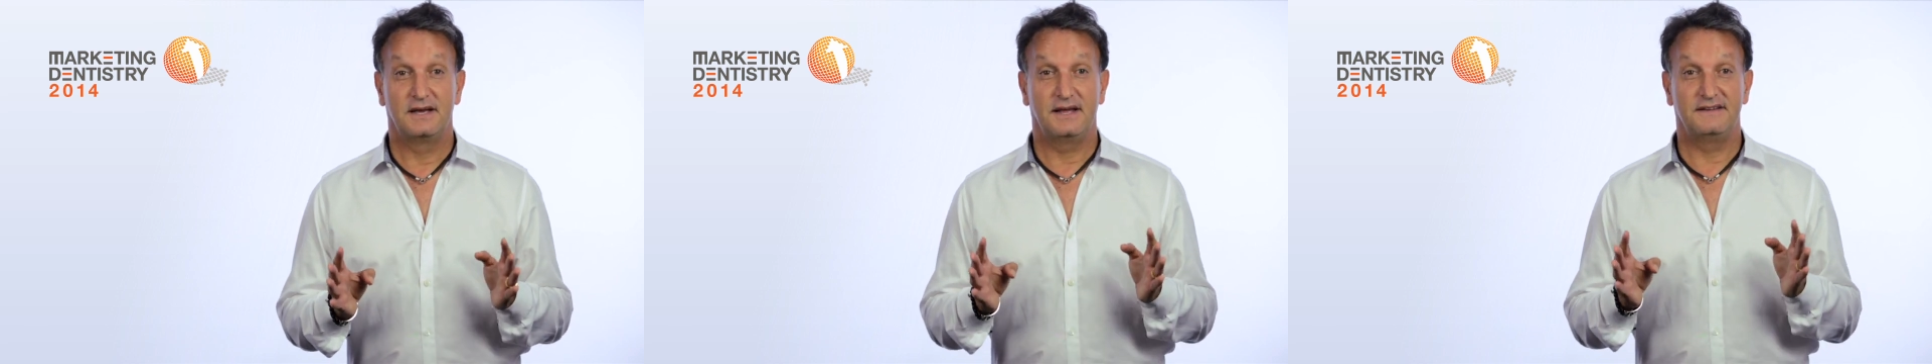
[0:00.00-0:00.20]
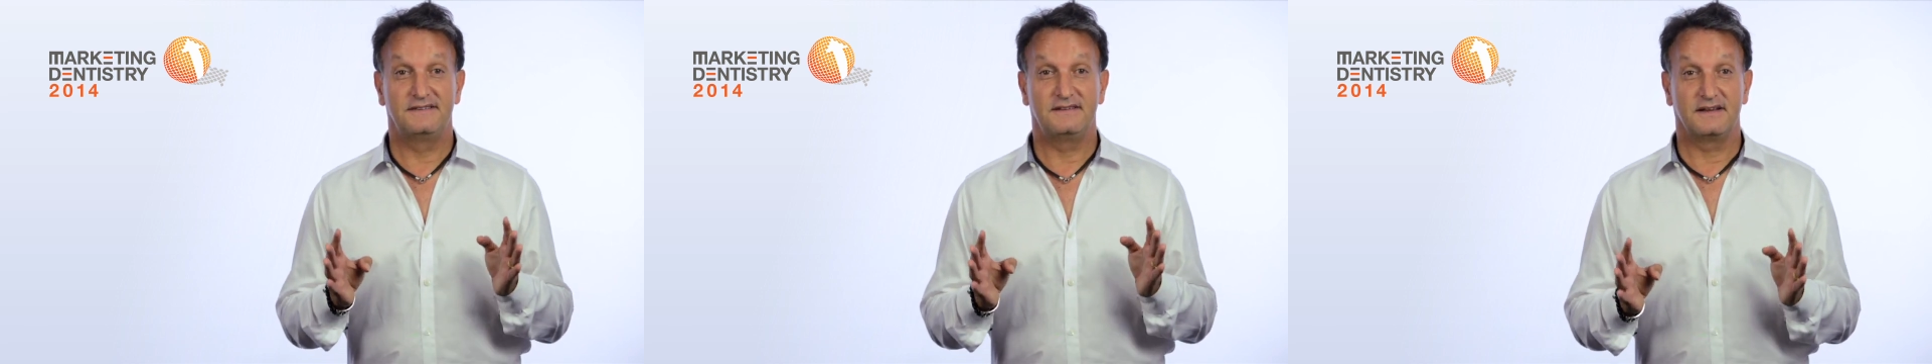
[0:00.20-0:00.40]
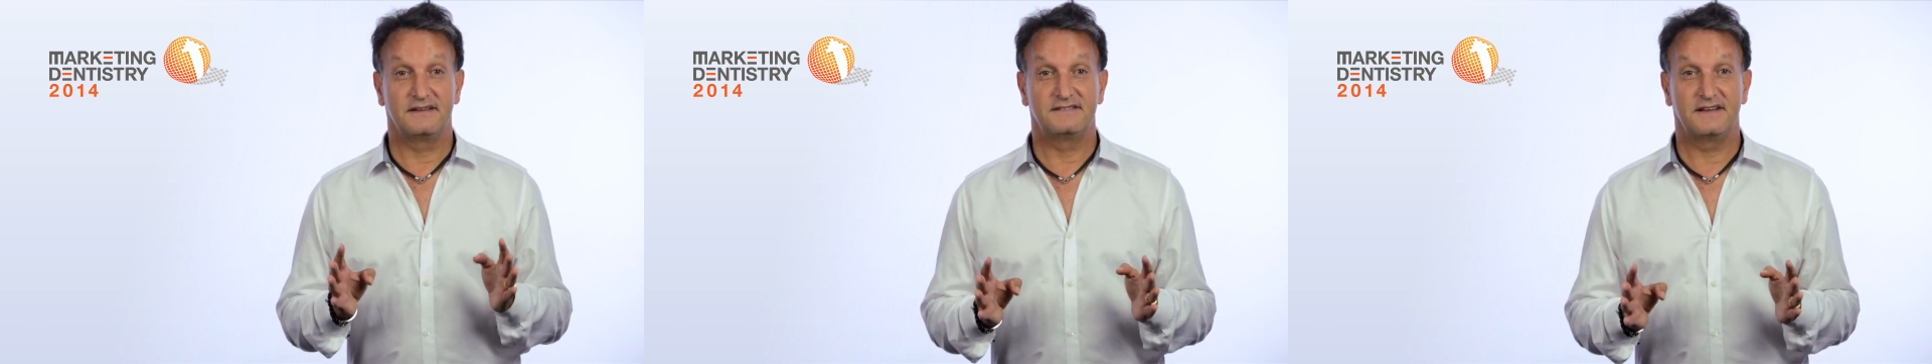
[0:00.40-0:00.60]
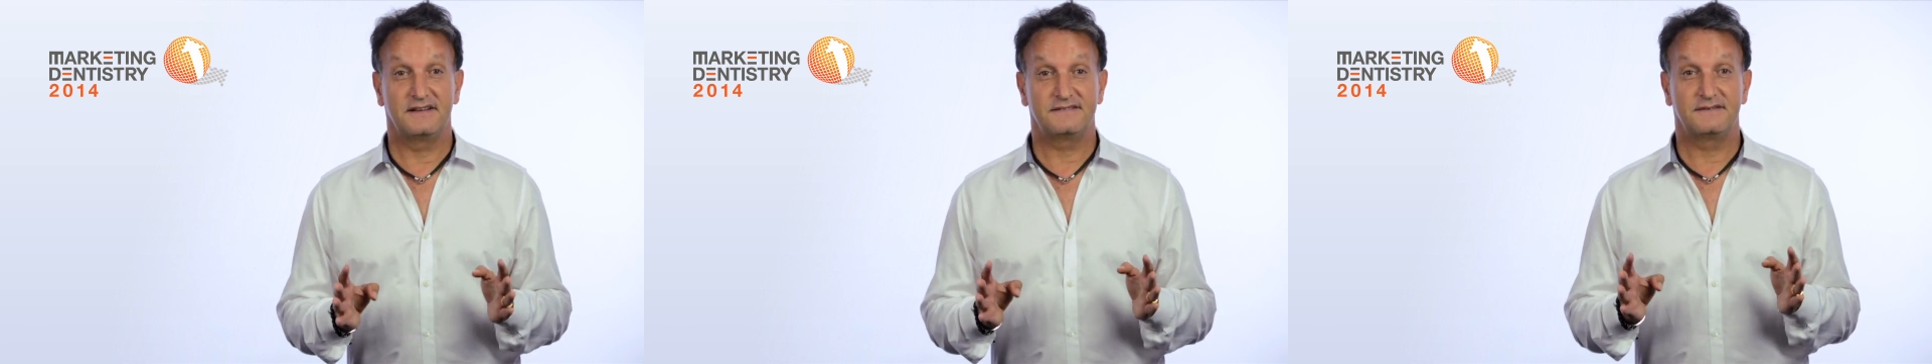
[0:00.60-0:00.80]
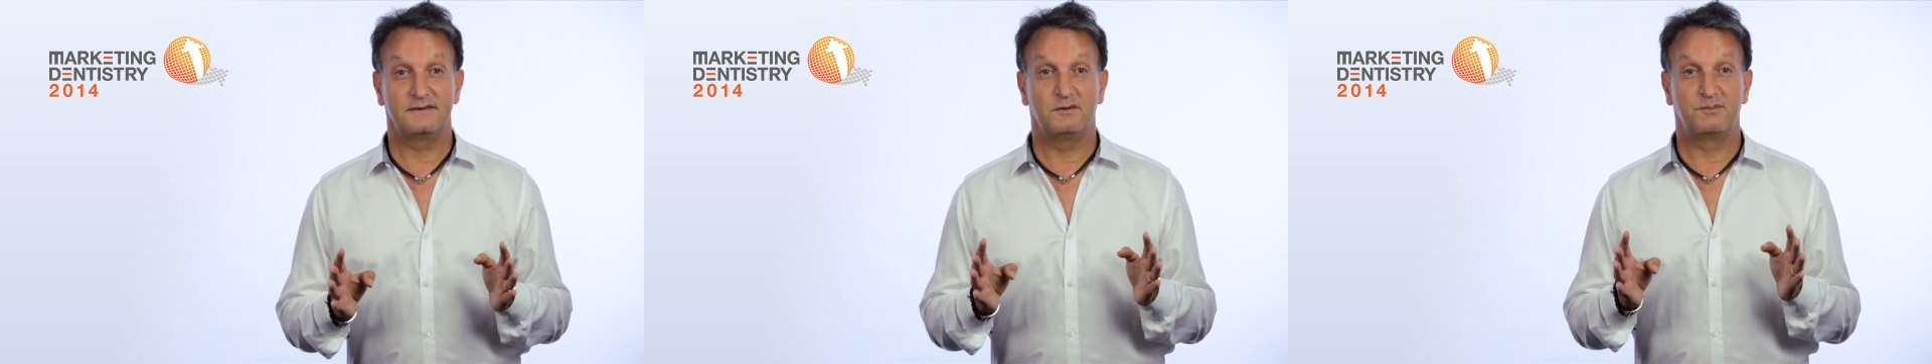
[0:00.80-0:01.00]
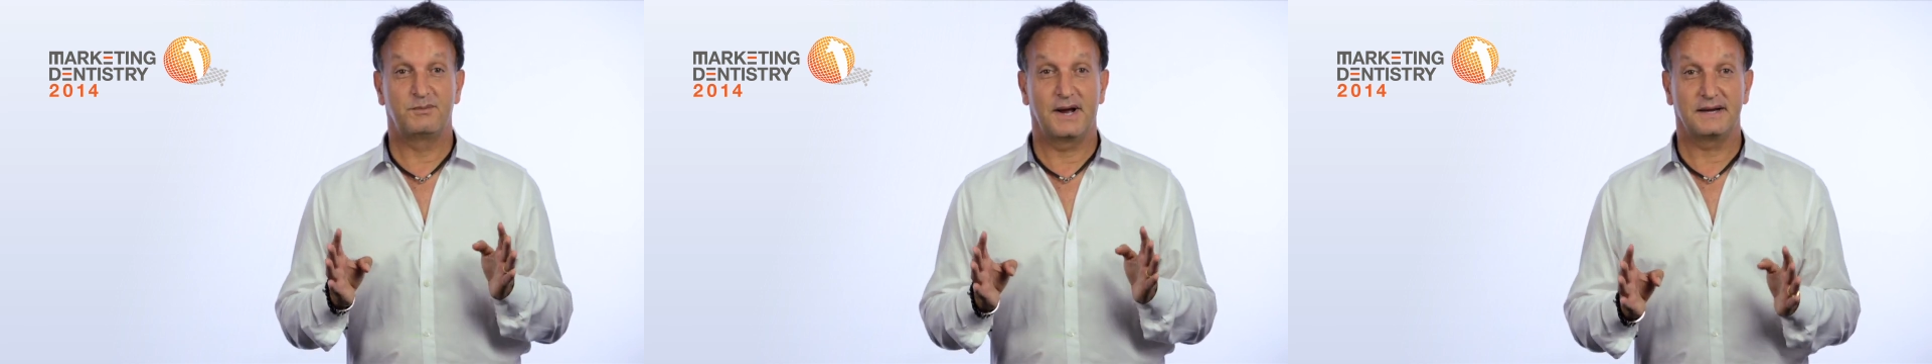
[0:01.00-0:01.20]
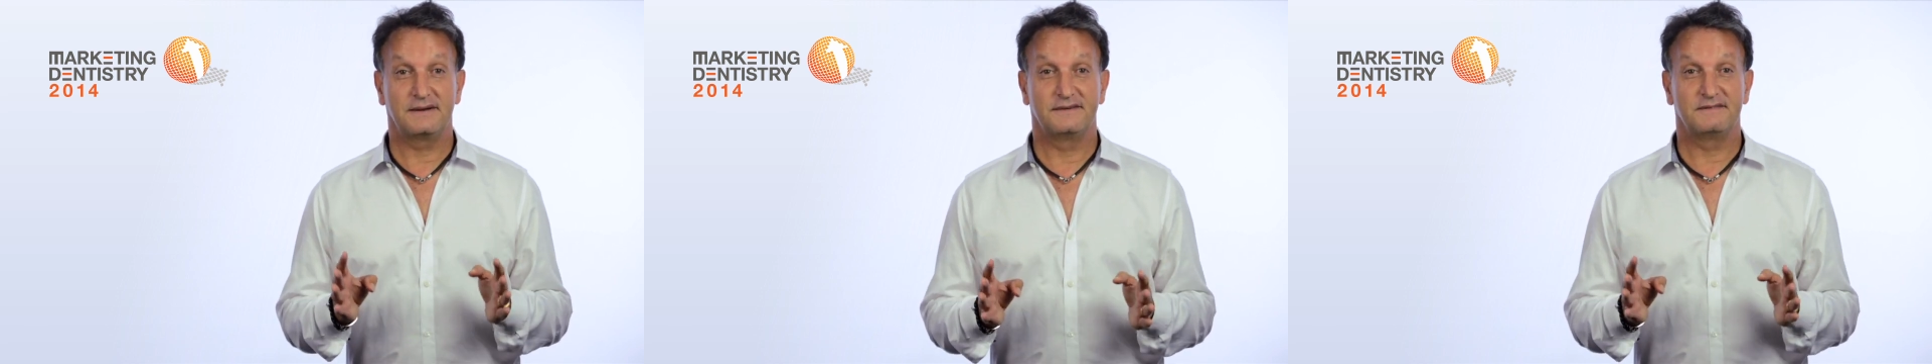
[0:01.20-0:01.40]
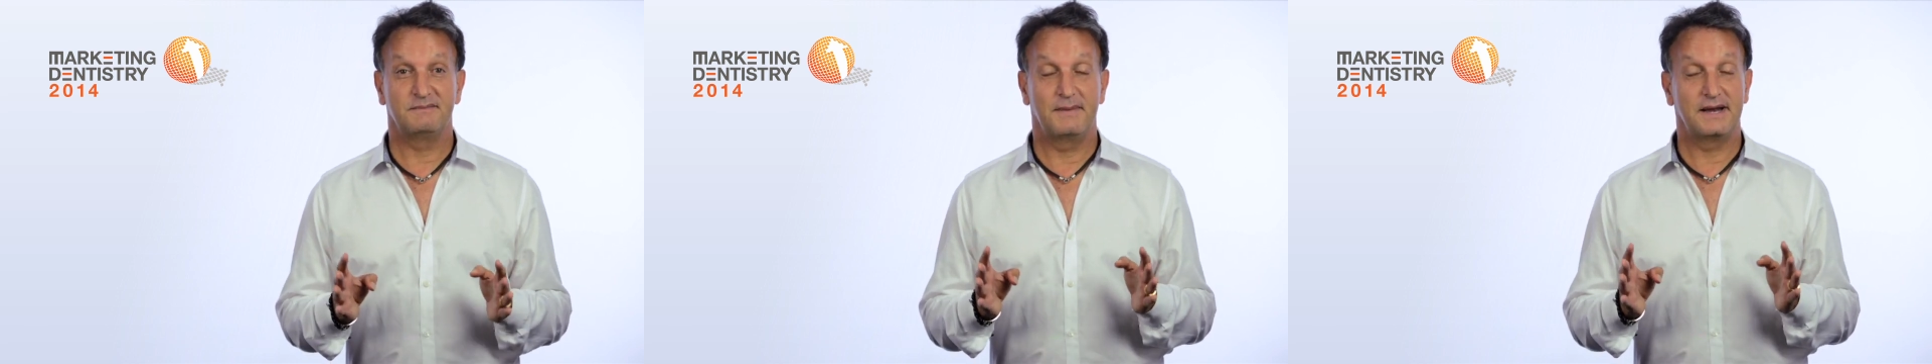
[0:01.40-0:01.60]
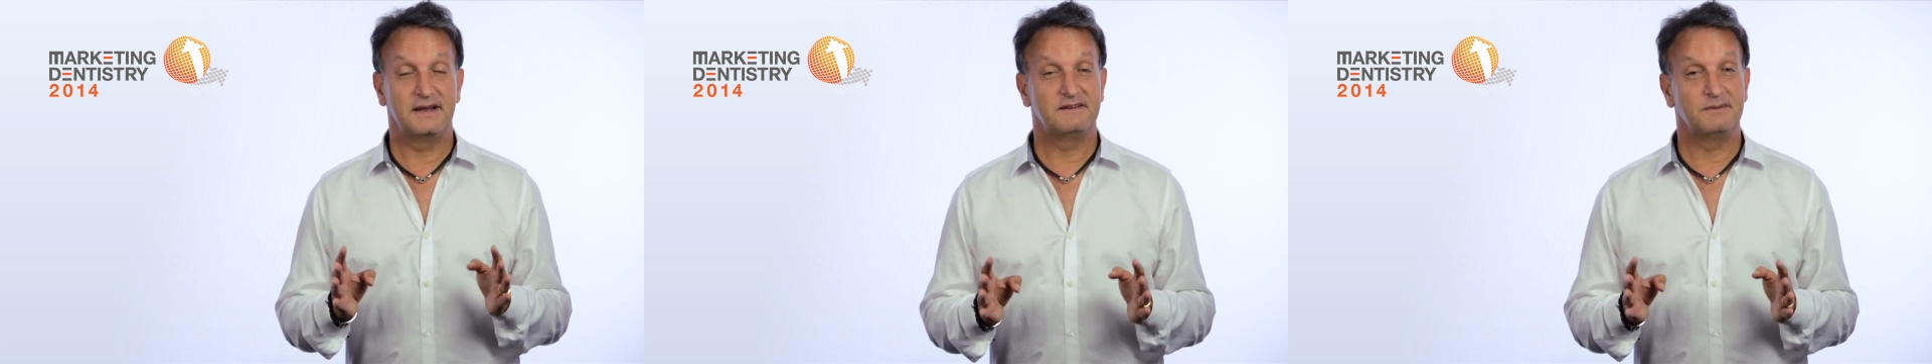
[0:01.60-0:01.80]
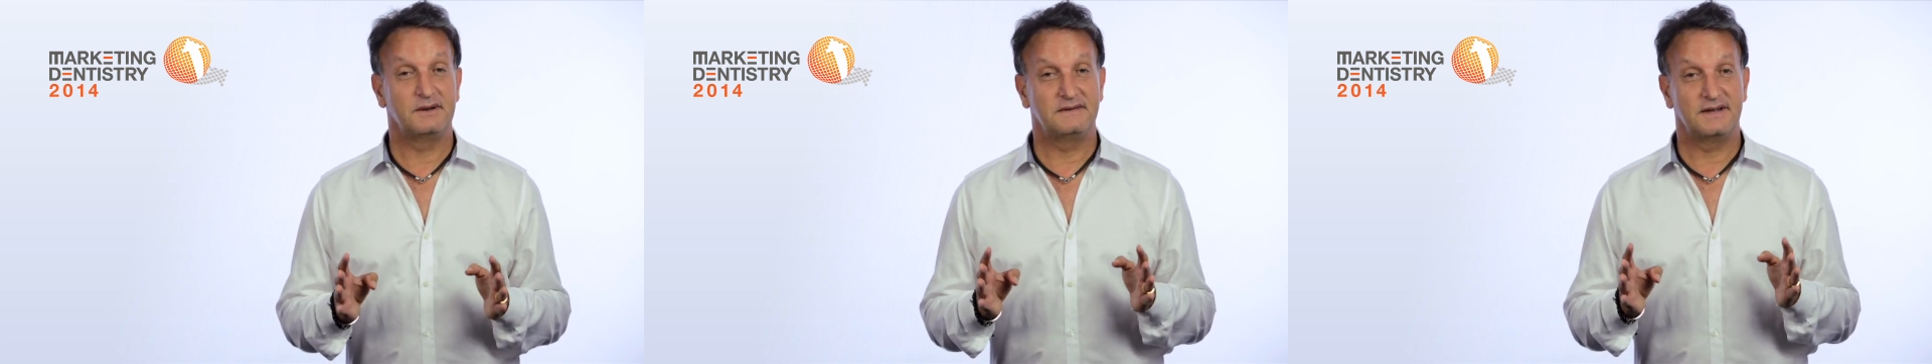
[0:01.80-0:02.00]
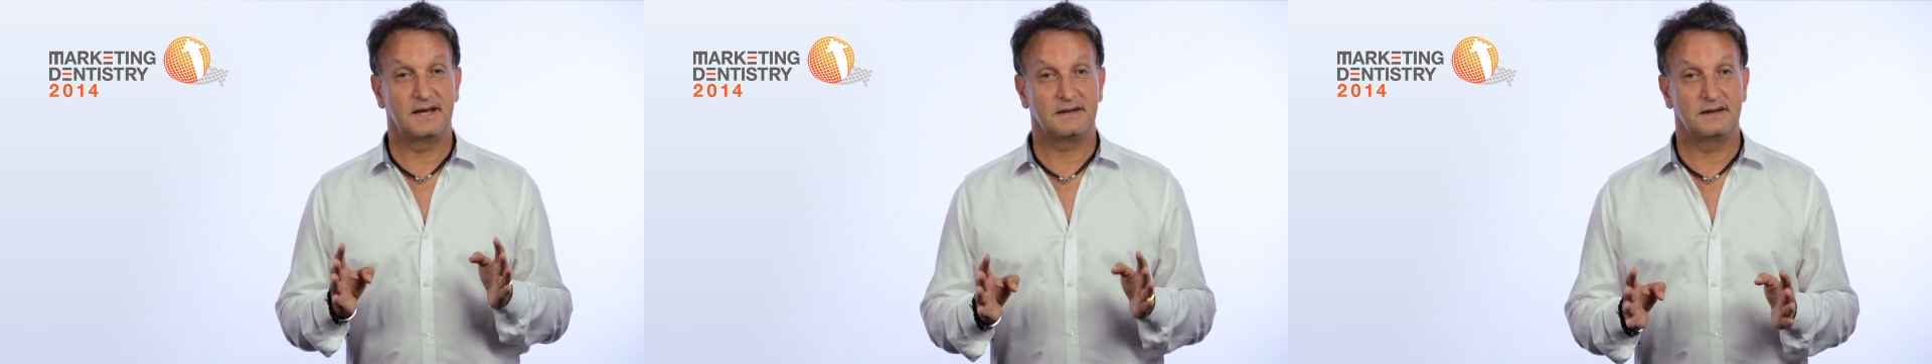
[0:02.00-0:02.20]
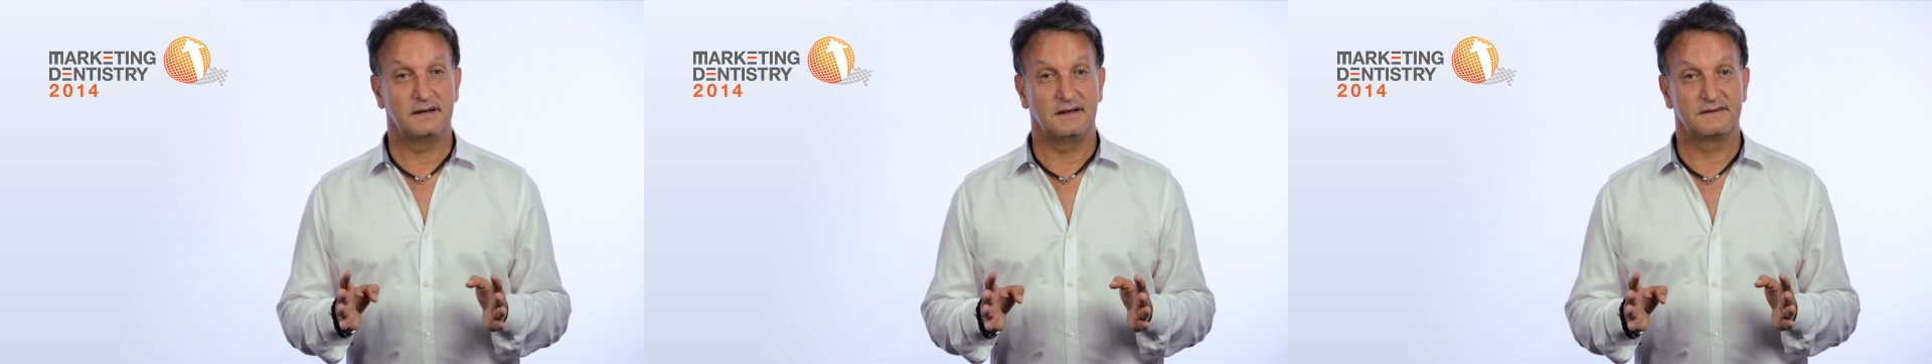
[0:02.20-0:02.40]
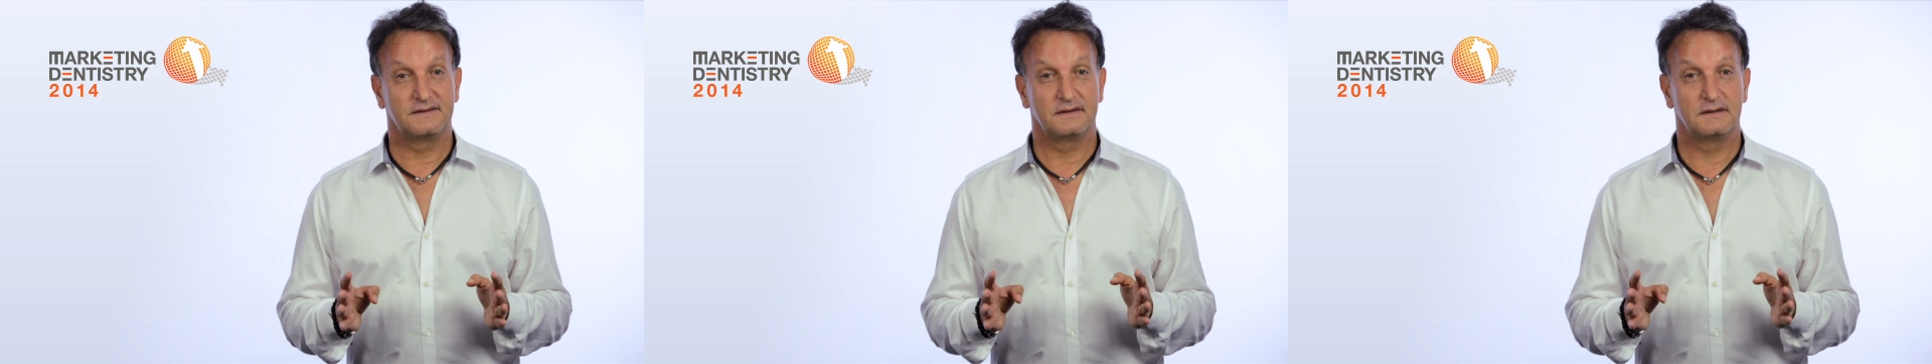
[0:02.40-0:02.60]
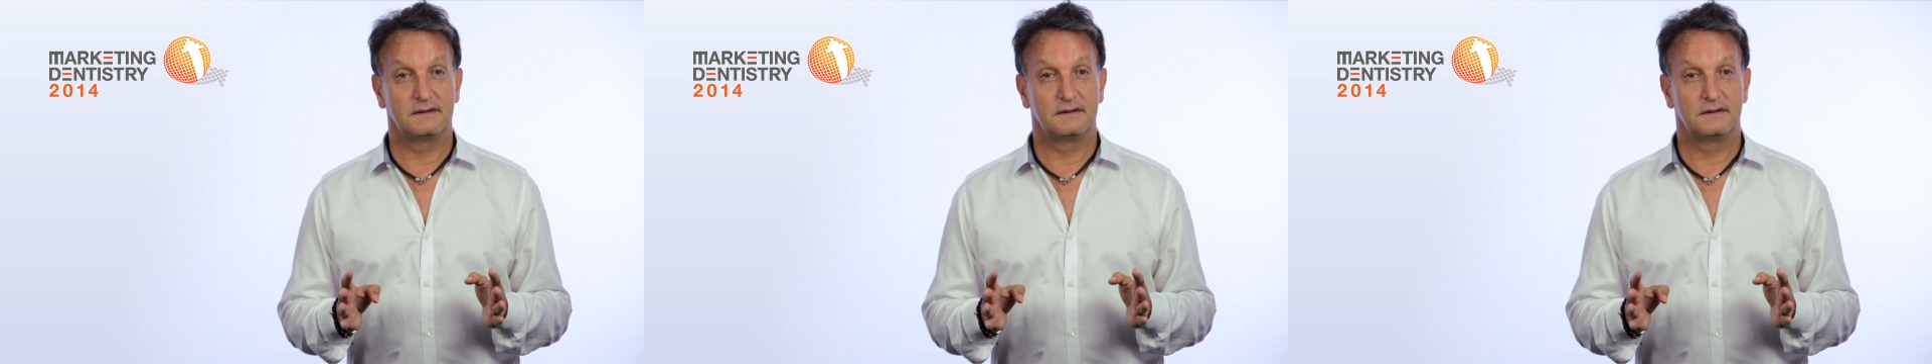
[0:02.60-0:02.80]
in successful practice management techniques.